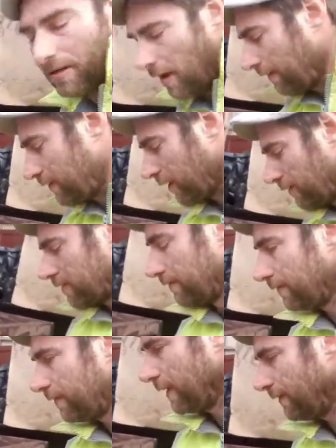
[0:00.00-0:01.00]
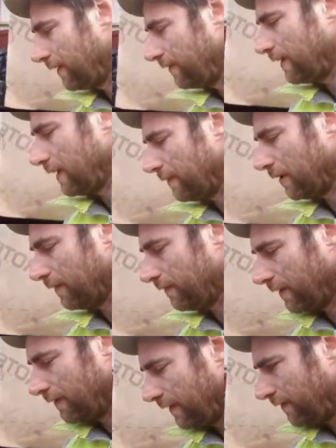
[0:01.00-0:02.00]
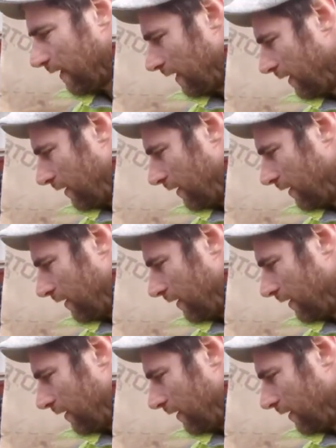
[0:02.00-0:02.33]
I've chosen 350 by 350